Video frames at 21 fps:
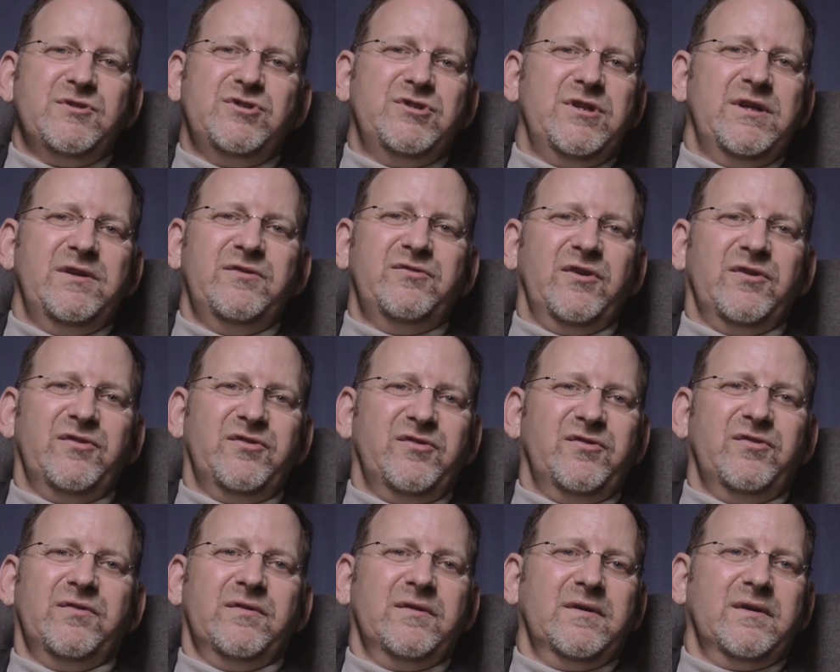
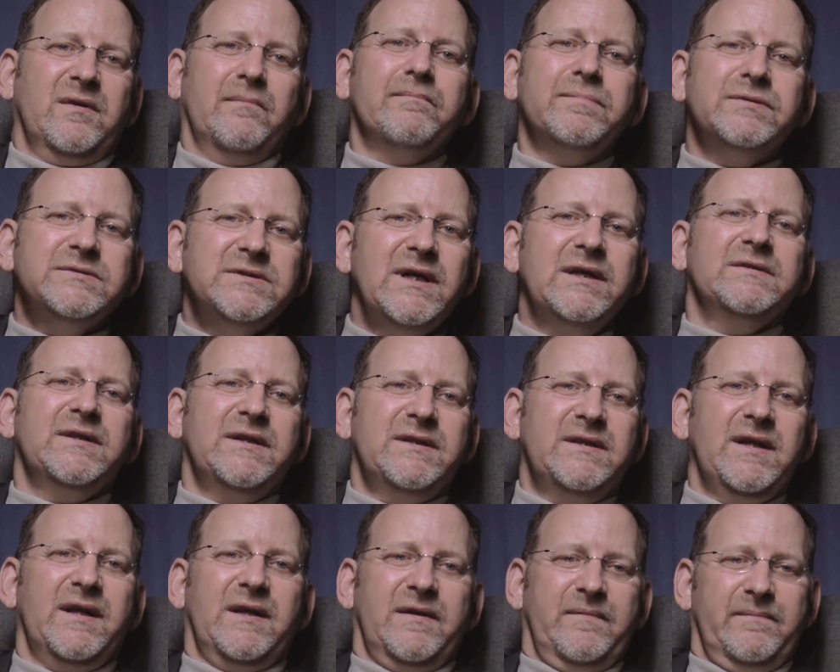Jesus completely
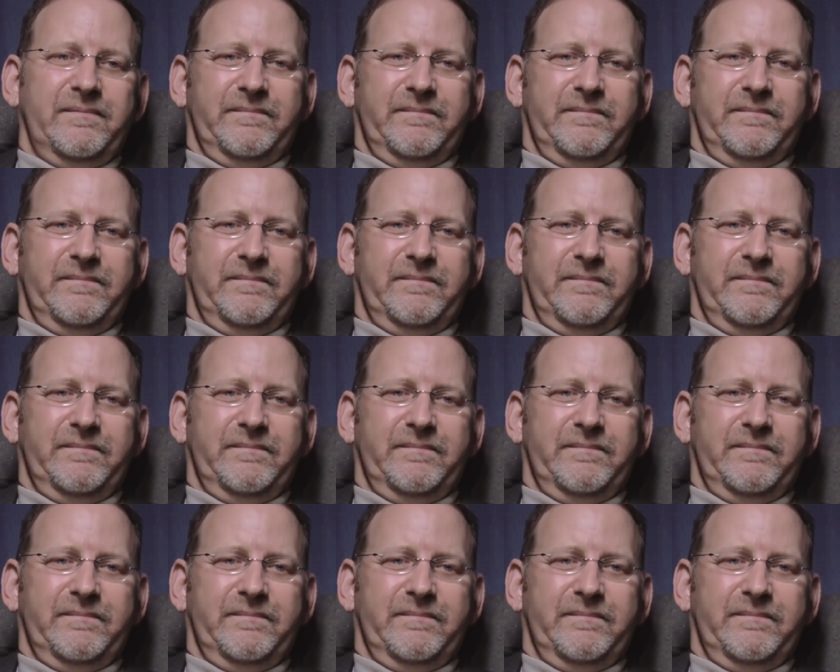did it.